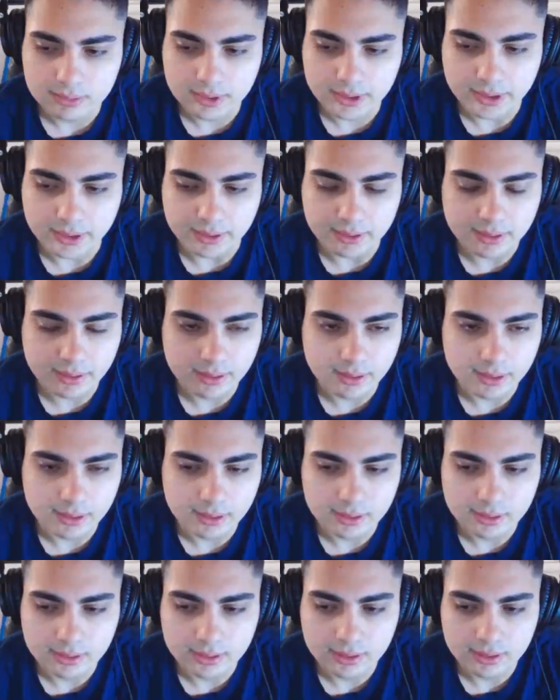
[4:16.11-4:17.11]
Wait.
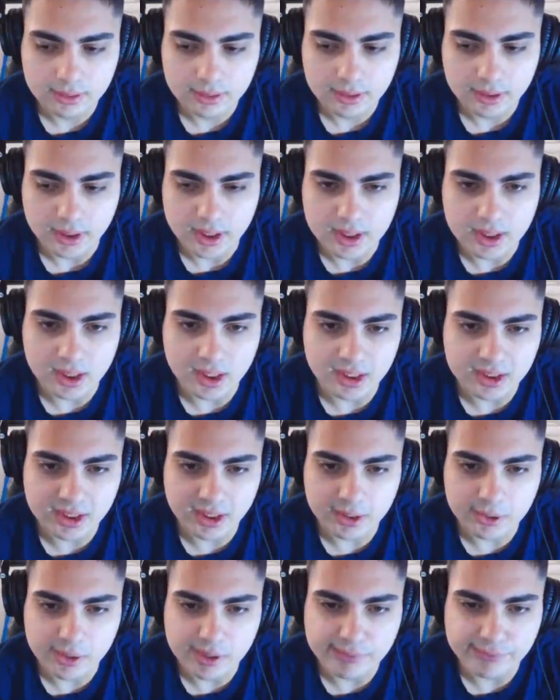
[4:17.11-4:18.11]
Is he not
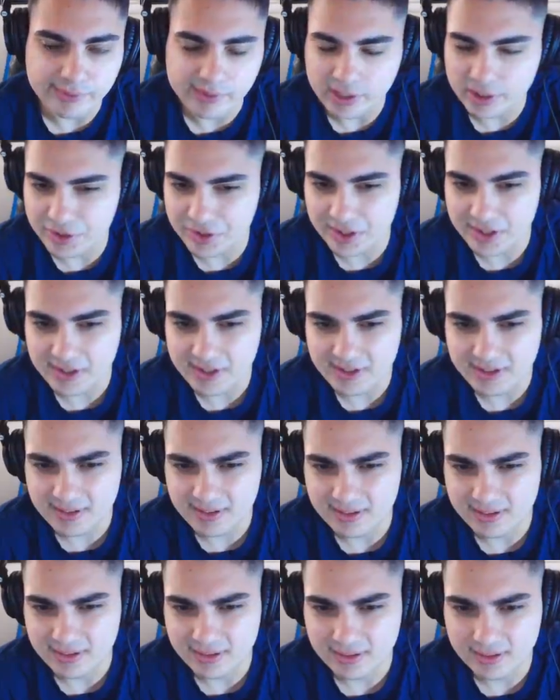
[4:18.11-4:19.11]
gonna do the finisher?
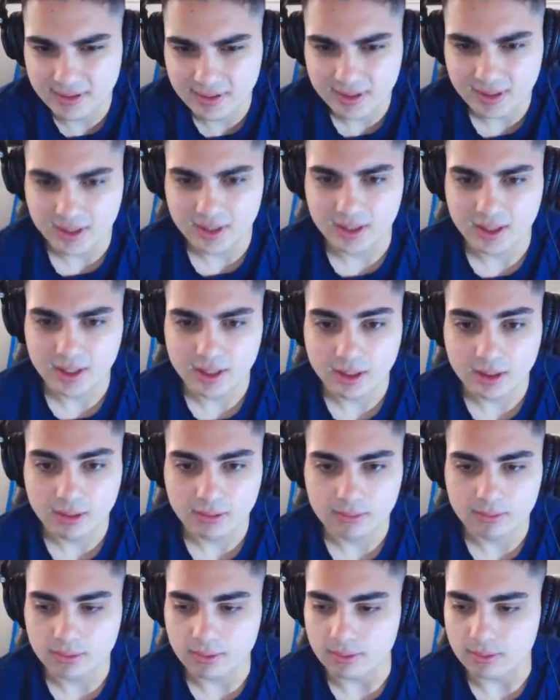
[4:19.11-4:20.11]

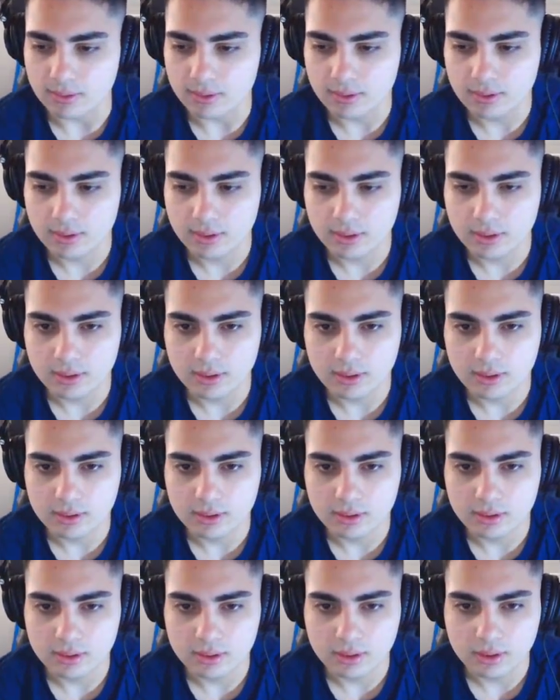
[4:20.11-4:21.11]
Cool.
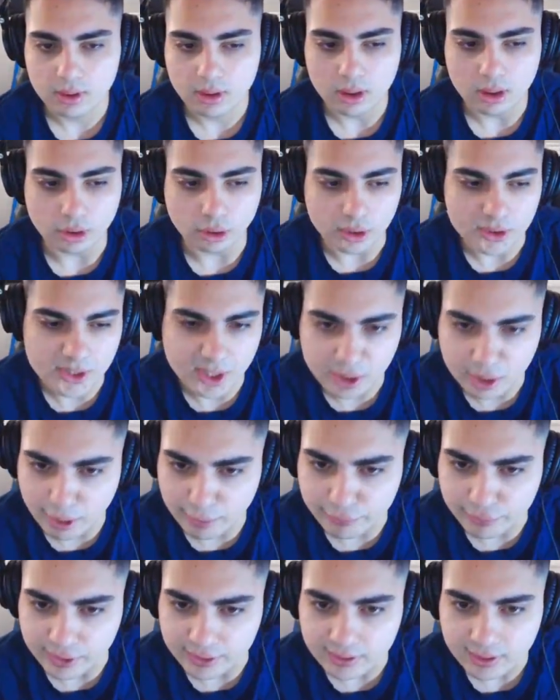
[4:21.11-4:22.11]
Oh no, he's gonna go
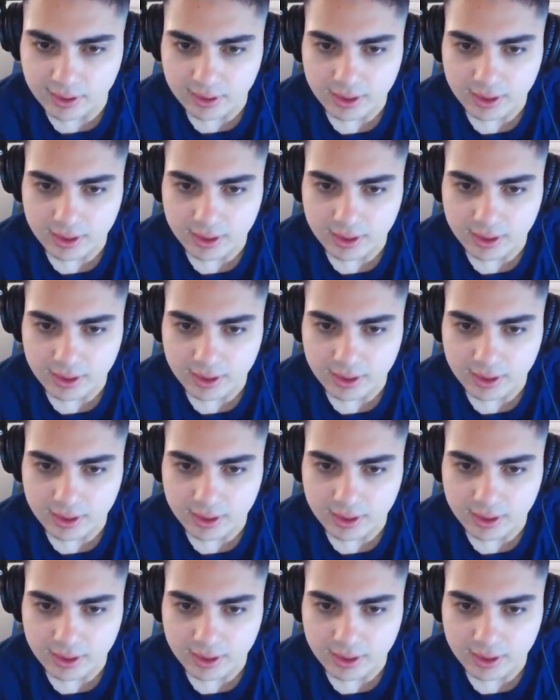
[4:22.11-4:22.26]
for it.